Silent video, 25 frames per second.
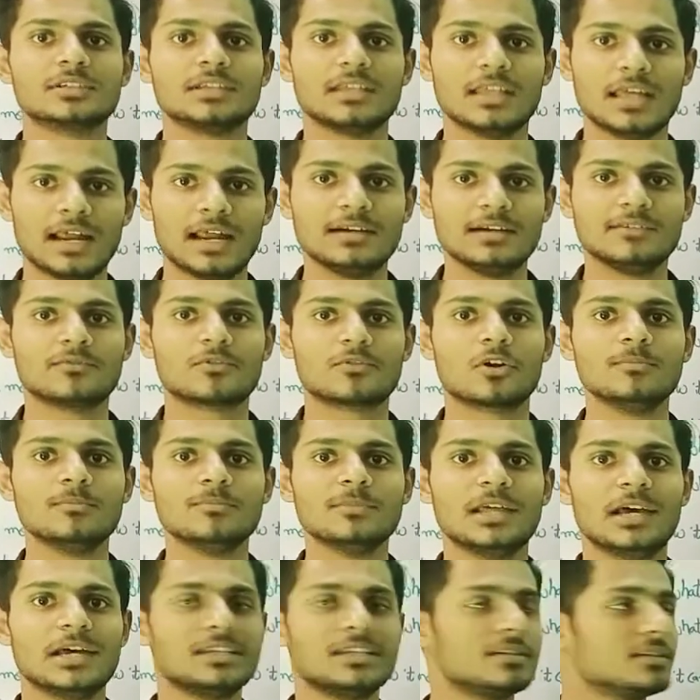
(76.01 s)
and from
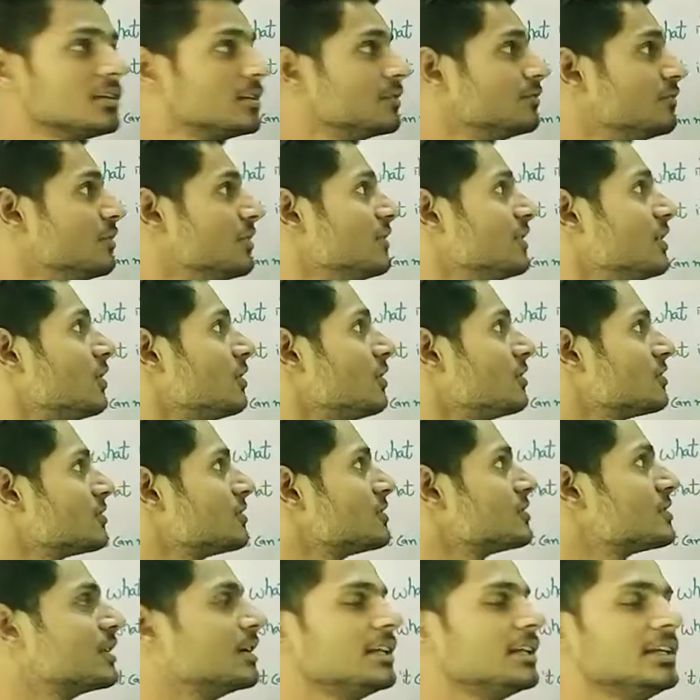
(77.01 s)
that we will also
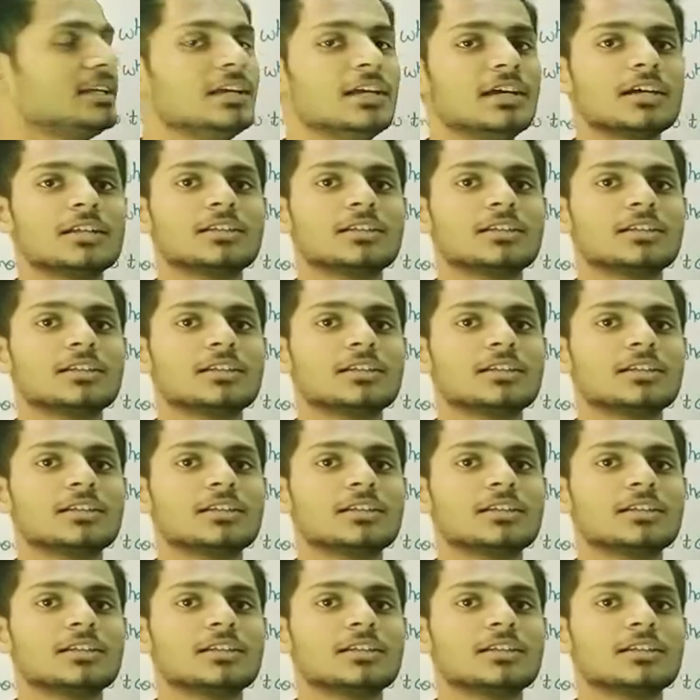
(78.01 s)
study